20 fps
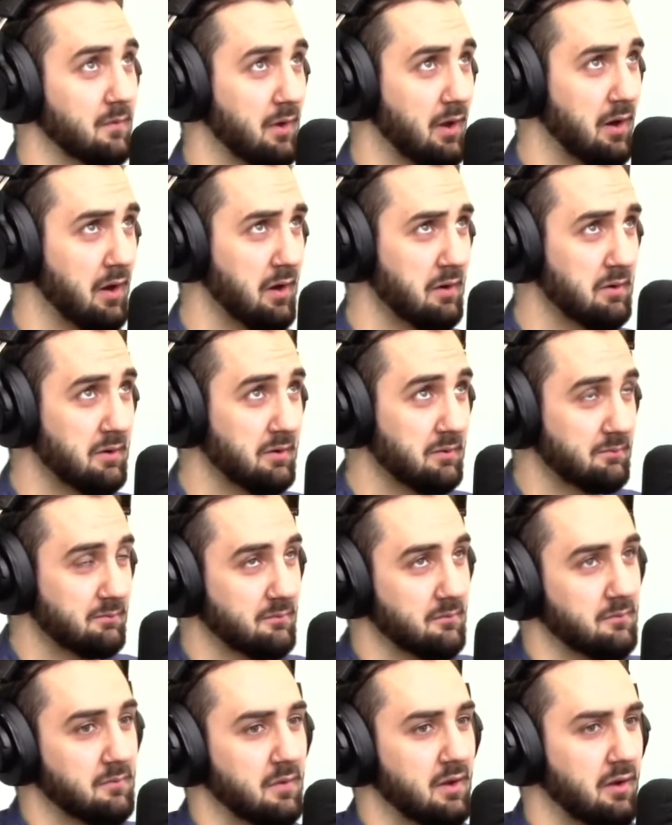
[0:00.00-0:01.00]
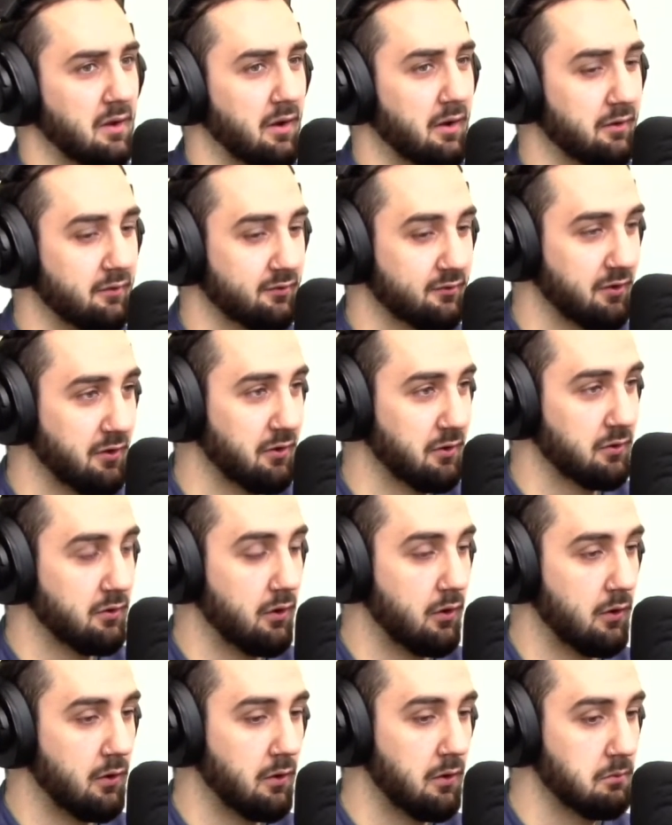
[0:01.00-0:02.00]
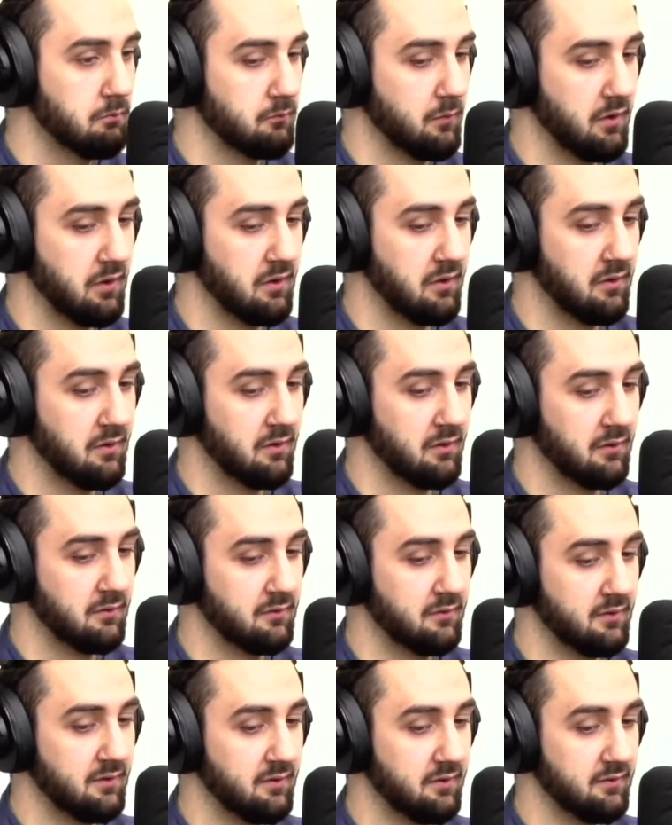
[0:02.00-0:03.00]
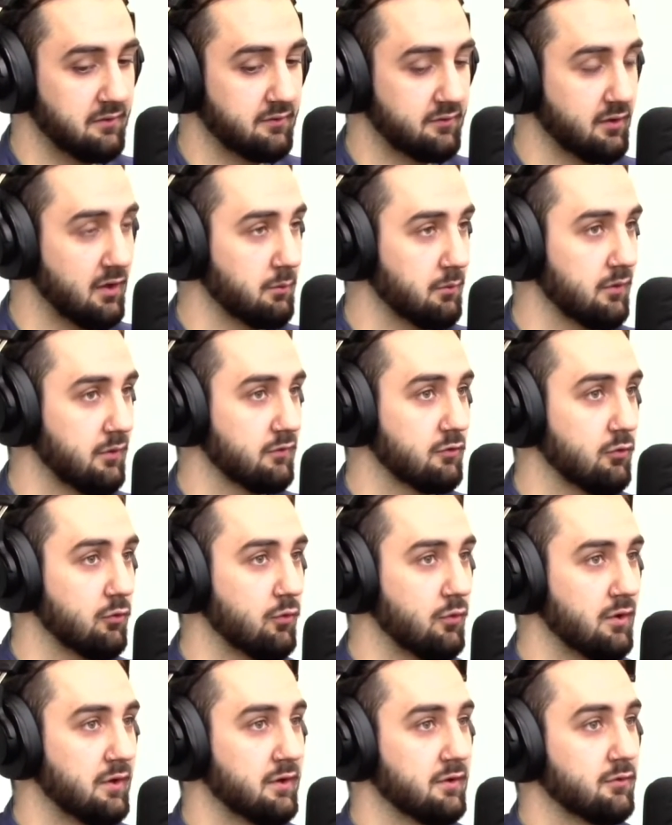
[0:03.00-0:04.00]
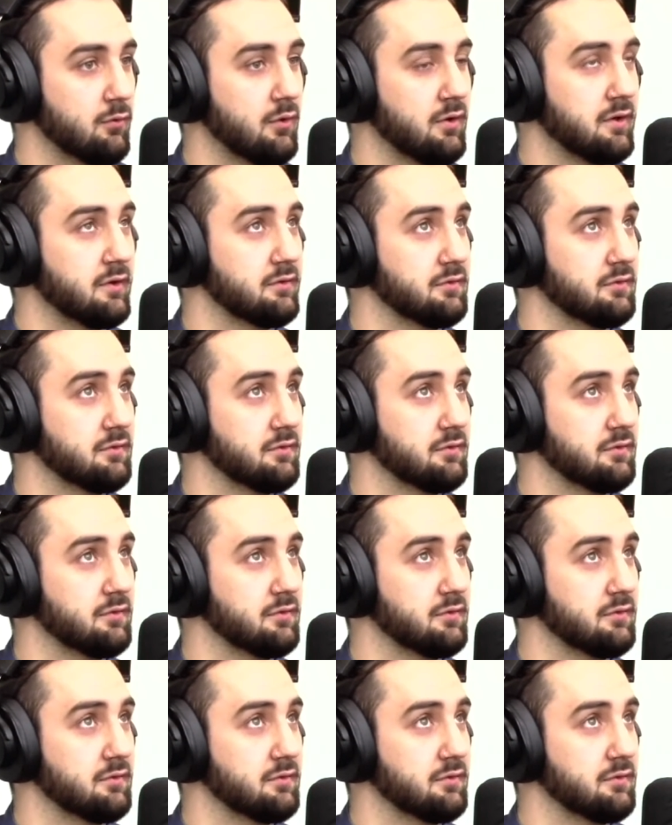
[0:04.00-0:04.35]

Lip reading: I started all in the summer of 2020.